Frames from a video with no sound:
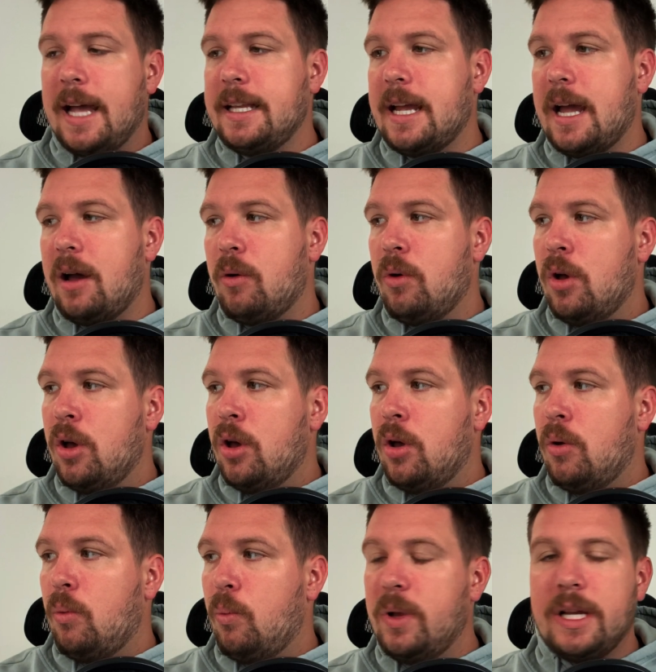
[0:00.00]
now,
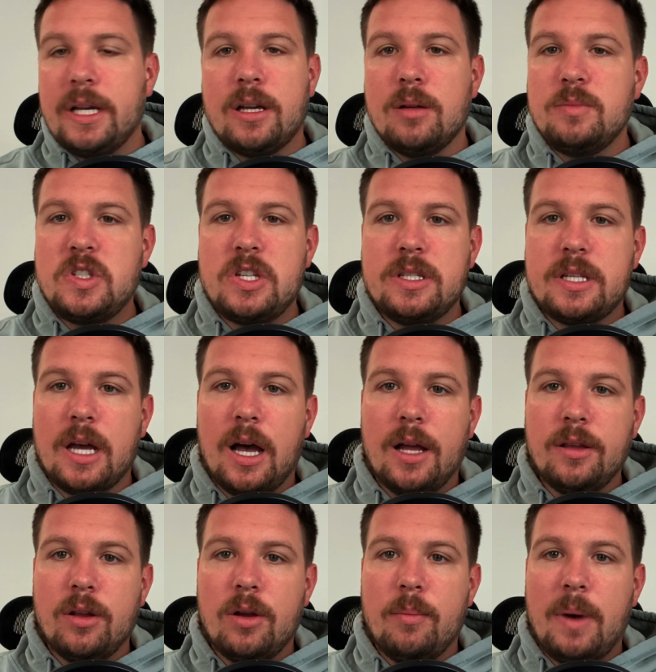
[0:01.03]
when it comes to
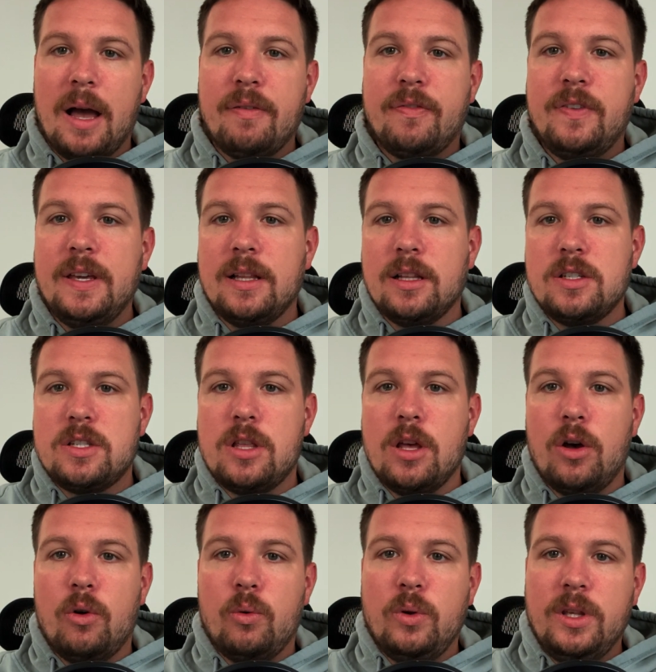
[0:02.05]
Tottenham, I feel as
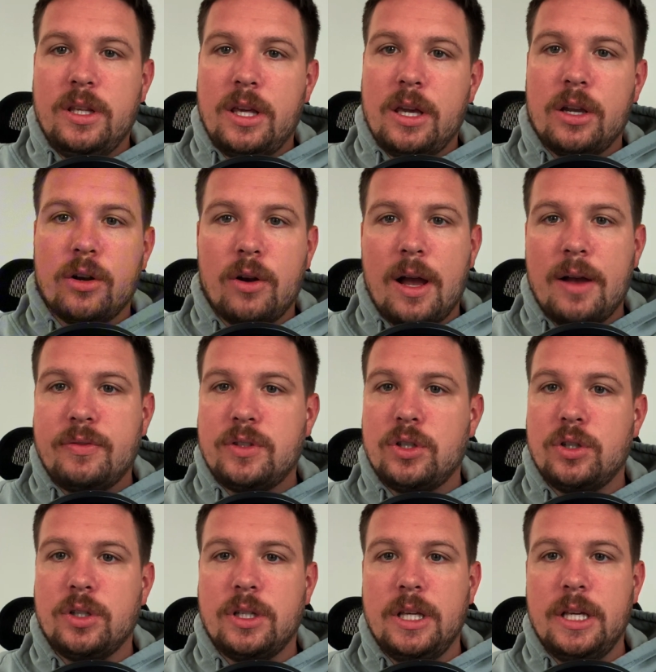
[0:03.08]
though year after
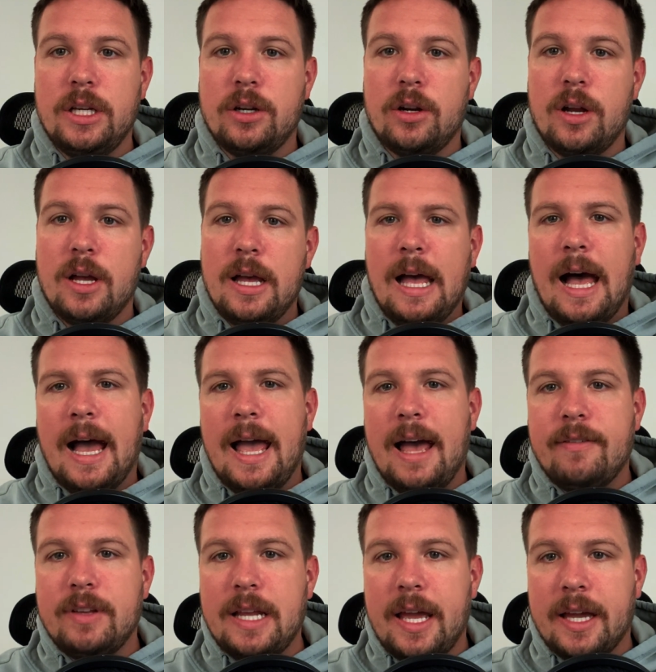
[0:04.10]
year, I have
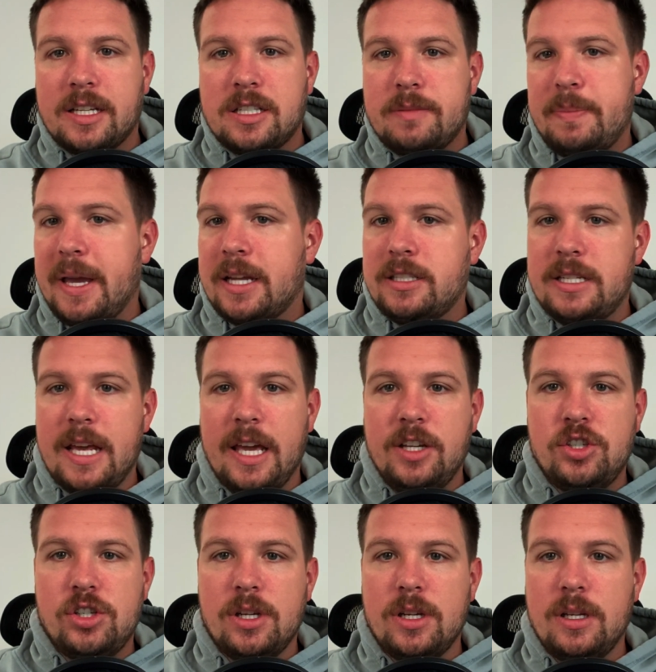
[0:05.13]
an
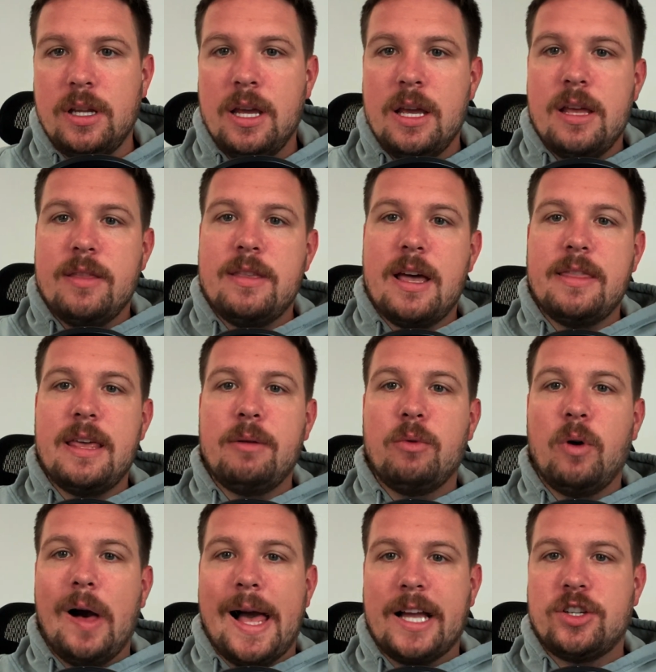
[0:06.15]
expectation that they
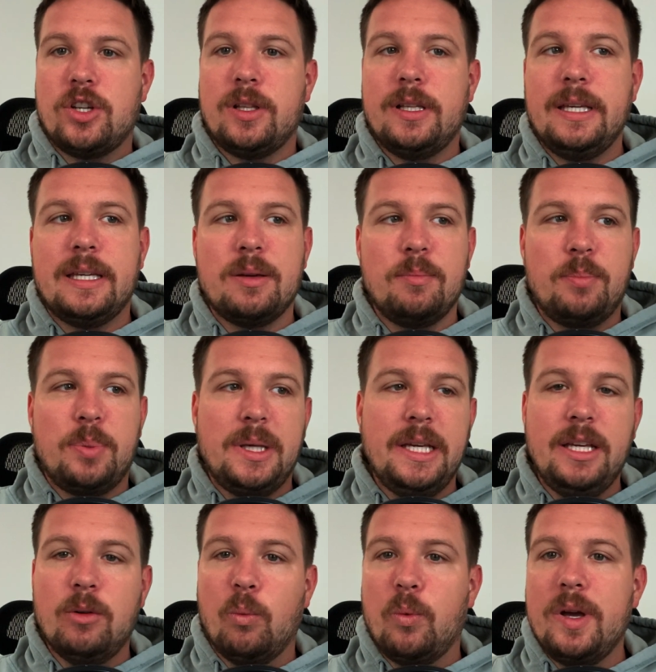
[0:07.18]
will actually
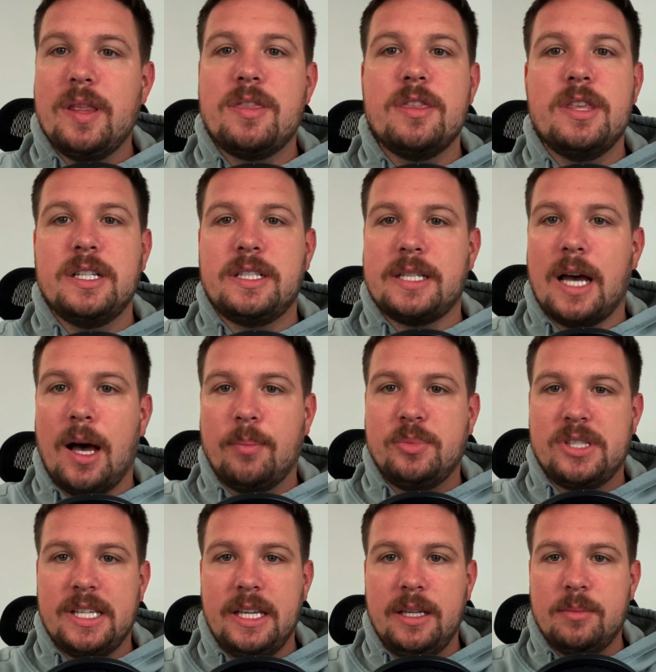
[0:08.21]
compete with the top
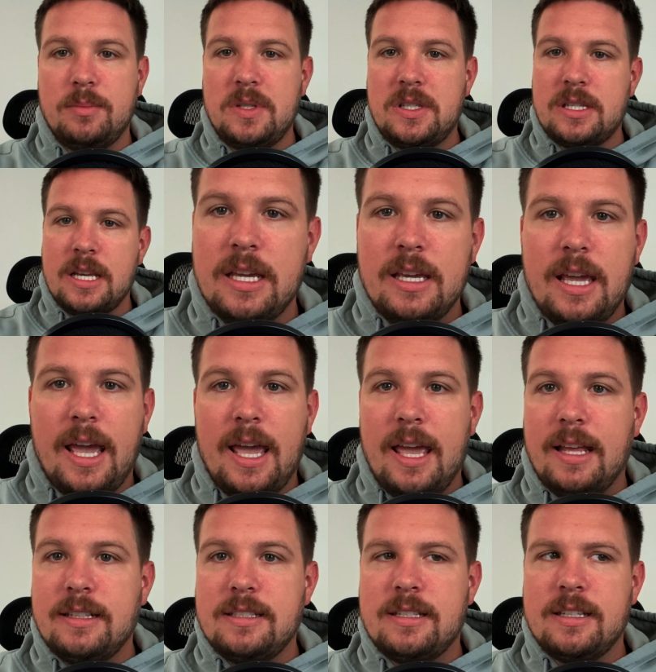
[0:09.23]
teams,
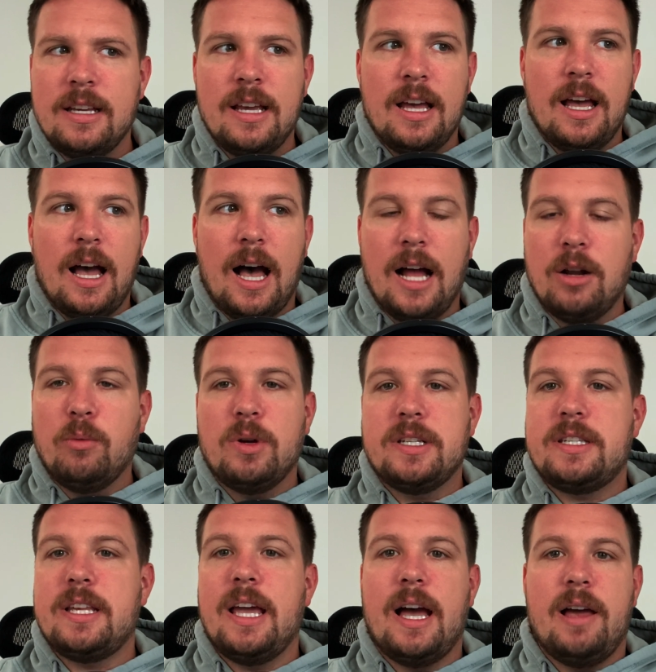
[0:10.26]
and I don't want to
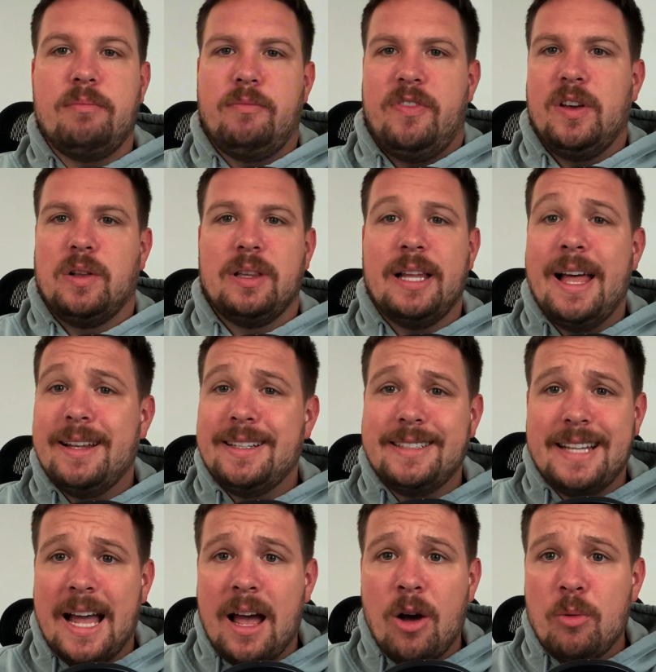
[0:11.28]
say I feel let
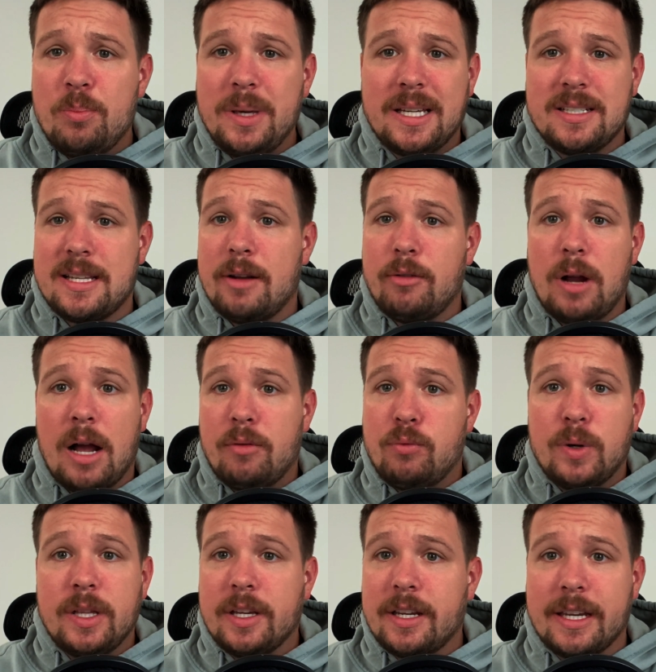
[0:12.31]
down because I
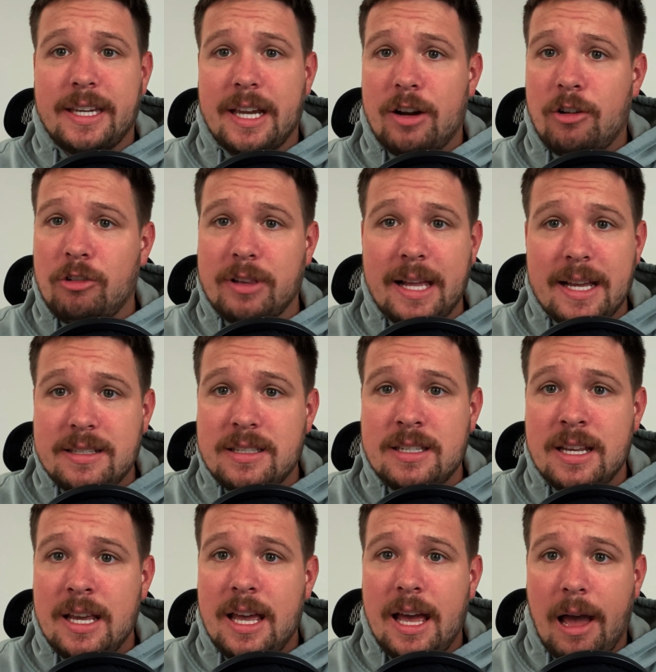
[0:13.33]
really could care less
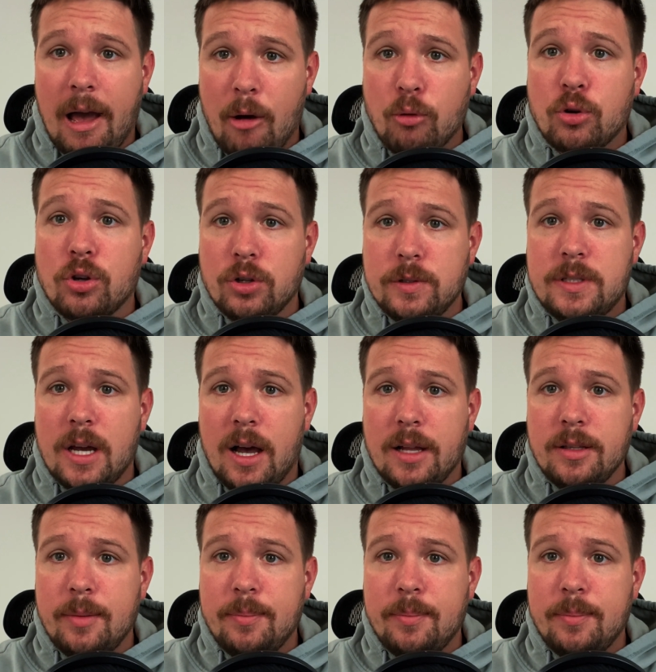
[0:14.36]
how good Tottenham